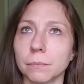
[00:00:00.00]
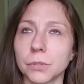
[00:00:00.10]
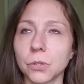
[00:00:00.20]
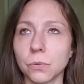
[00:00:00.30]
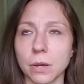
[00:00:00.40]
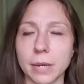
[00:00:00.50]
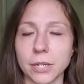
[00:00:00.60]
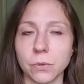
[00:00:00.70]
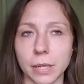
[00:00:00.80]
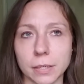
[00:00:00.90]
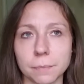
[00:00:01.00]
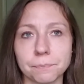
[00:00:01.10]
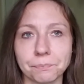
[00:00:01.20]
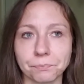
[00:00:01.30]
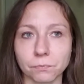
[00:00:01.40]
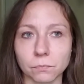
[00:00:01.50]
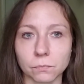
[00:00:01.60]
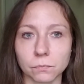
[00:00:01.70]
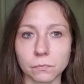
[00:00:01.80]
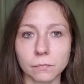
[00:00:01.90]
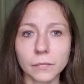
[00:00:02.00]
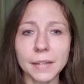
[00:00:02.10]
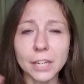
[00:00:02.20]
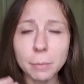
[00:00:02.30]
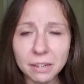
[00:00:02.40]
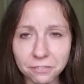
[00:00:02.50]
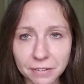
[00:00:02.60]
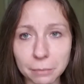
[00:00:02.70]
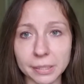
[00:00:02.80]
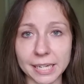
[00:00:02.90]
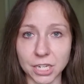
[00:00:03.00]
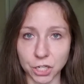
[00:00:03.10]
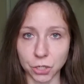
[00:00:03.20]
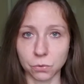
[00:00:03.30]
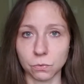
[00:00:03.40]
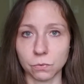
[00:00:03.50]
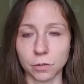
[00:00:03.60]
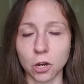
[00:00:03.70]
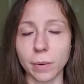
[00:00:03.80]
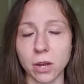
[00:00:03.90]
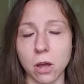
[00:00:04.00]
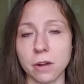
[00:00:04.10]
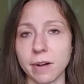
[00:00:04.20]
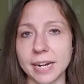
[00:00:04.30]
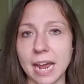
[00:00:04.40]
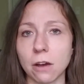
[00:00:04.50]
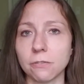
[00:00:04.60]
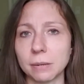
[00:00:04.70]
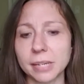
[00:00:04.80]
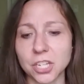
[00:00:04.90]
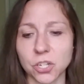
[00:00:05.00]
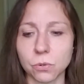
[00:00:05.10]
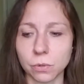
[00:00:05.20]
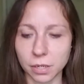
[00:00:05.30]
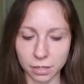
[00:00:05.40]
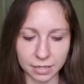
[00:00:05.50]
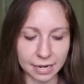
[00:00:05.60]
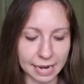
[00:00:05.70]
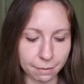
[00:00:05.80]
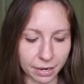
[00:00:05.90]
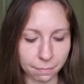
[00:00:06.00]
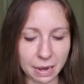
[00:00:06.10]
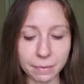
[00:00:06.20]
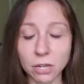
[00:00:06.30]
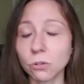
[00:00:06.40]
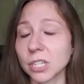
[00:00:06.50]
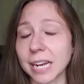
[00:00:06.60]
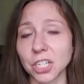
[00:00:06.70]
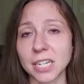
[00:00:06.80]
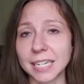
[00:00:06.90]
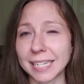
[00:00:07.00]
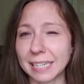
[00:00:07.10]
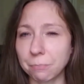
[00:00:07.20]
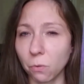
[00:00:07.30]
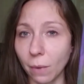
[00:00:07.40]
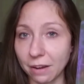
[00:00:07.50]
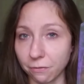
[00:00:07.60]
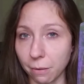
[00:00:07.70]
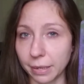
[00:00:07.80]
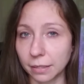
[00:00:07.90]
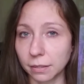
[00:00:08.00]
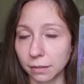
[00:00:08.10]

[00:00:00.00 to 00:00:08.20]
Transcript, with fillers: two, okay, two things. There could be a family issue going on right now, family issue, dynamic. Maybe you just actually need to step away from it,